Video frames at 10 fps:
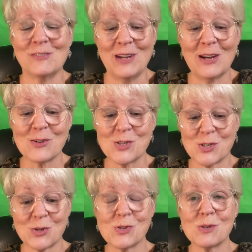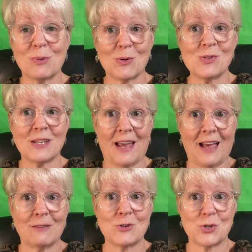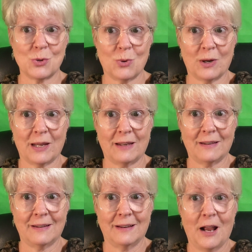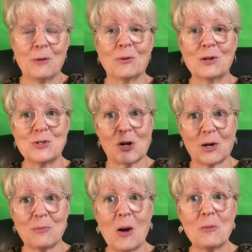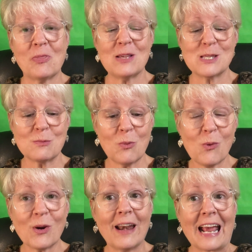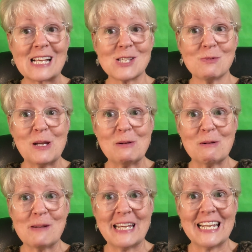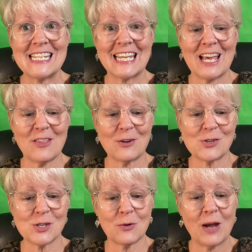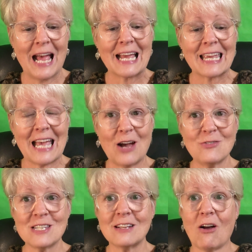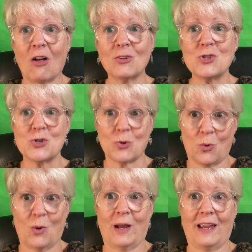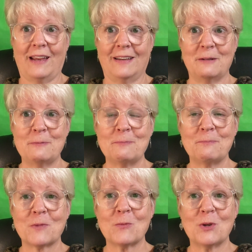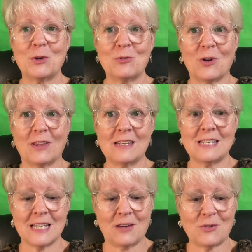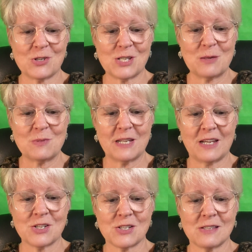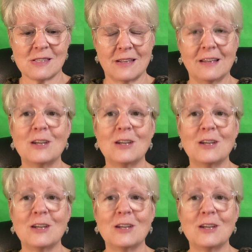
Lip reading: We are still supposed to have joy. We're going to talk about this more next week when we get together. So count it all joy when you fall into diverse temptations.